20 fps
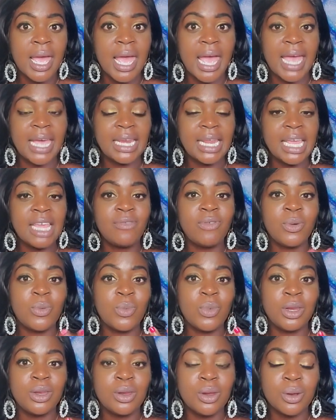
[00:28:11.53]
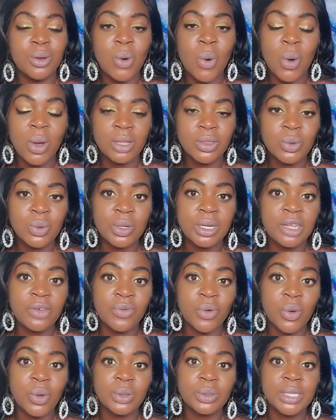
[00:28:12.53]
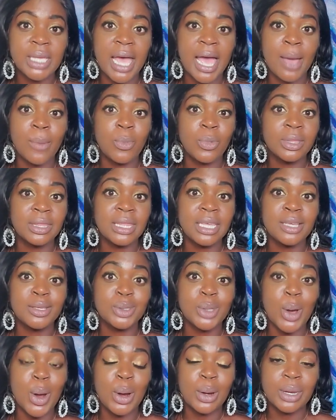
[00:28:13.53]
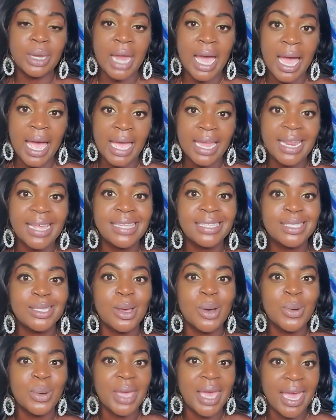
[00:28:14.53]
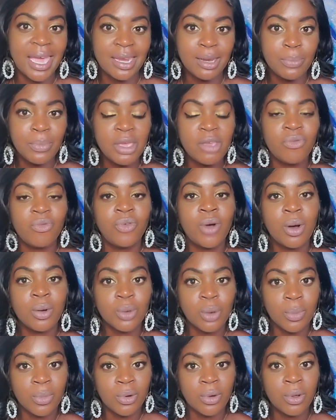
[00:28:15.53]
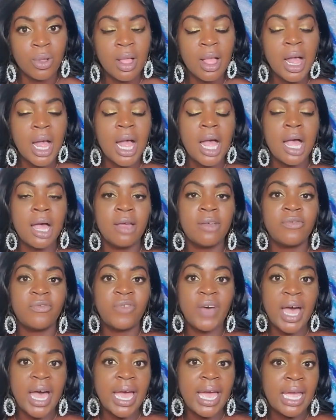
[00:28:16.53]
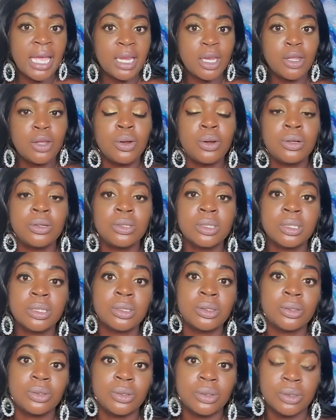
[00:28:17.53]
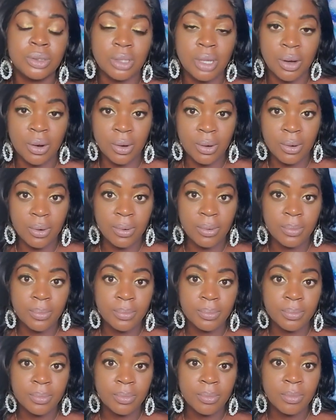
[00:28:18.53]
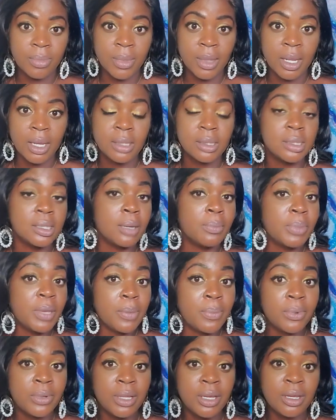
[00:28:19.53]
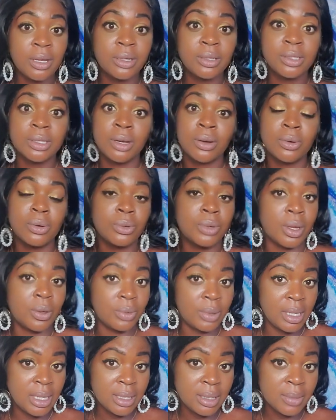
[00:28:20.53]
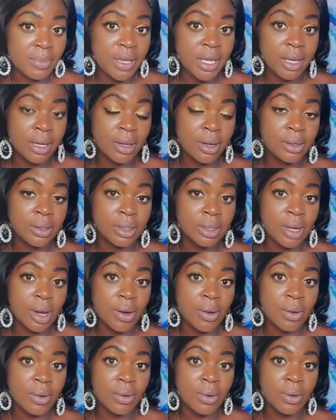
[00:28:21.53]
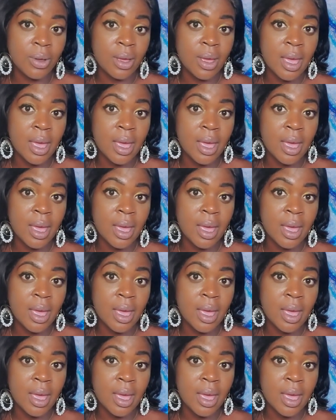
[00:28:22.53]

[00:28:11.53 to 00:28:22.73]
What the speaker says: And even when you're going through a difficult time, when things are not, it's okay to be vulnerable. Find your sister circle. Some people in your circle don't need to be in your circle.